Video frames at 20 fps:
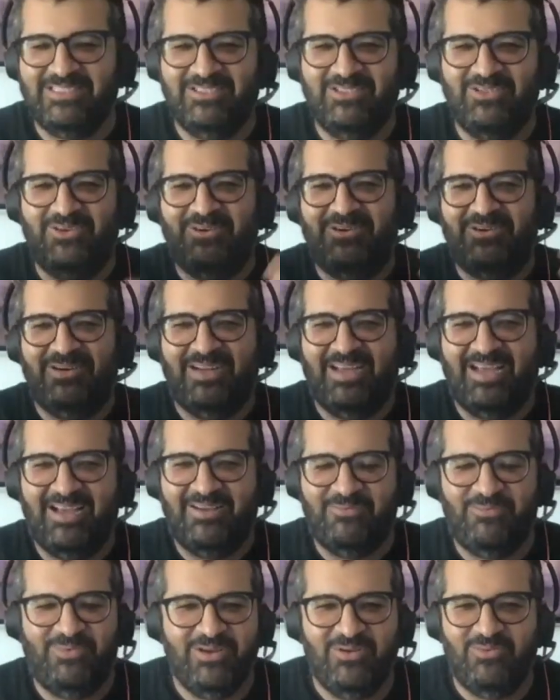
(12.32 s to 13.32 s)
do you
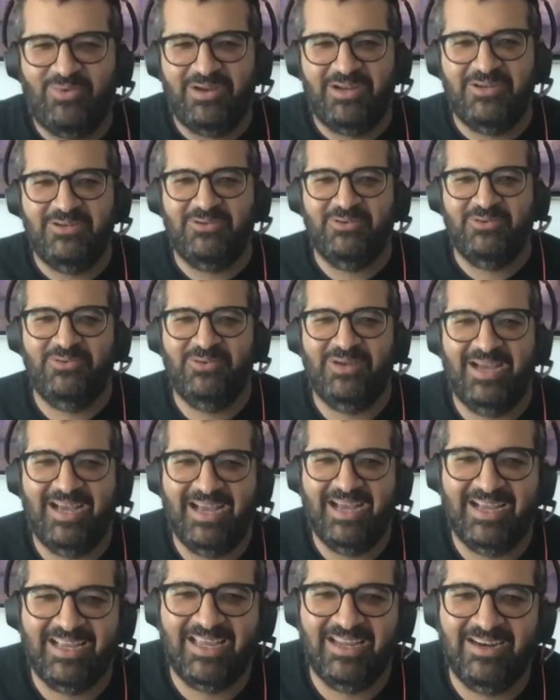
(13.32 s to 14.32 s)
want to do
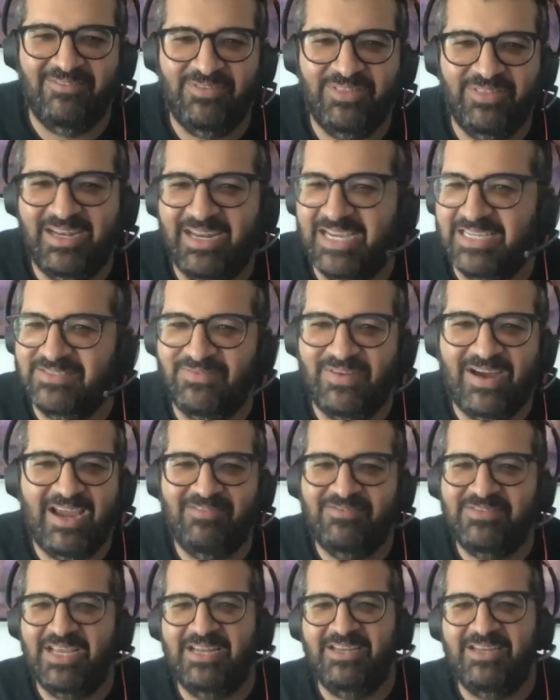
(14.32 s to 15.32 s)
kind of in the next
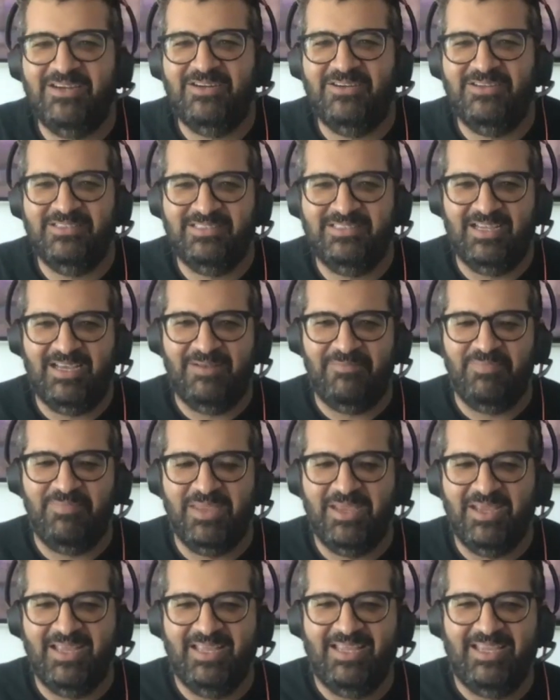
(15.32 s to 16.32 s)
5, 10 years,
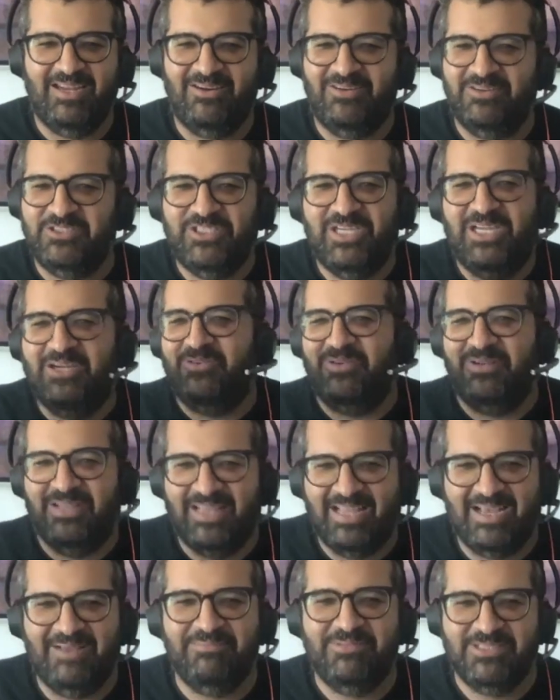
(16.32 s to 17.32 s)
in
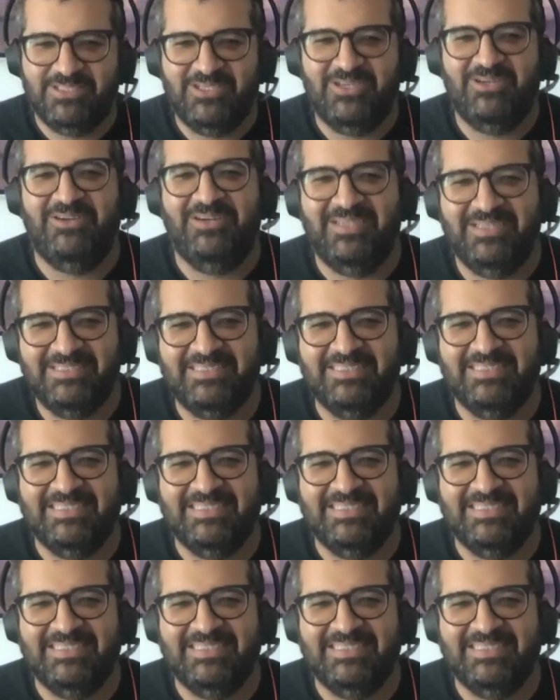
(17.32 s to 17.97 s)
general? I'm just curious.